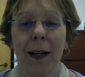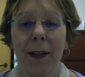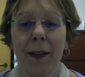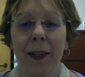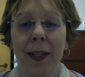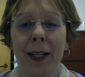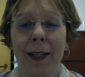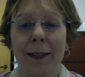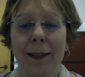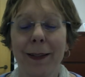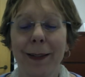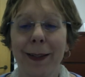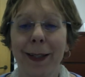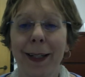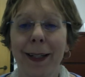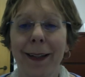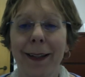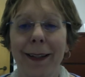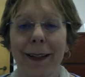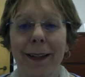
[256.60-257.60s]
Thanks a
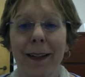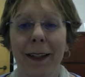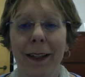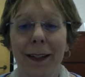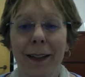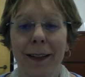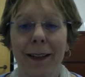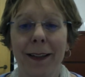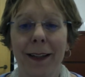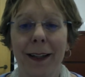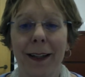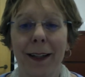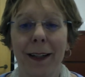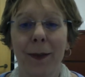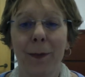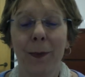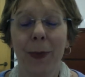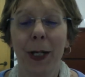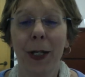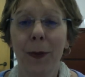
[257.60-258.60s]
lot, and
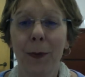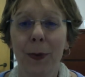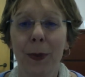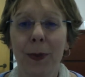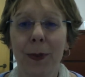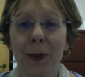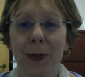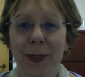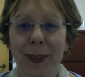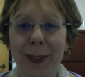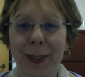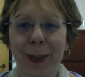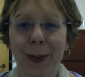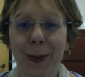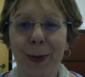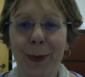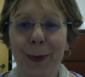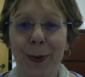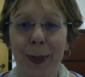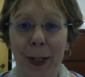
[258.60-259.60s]
I will see
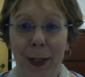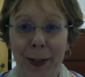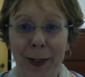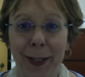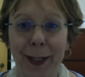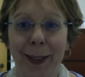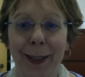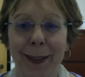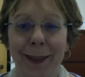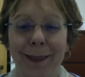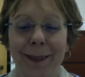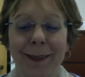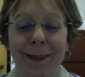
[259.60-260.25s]
you online.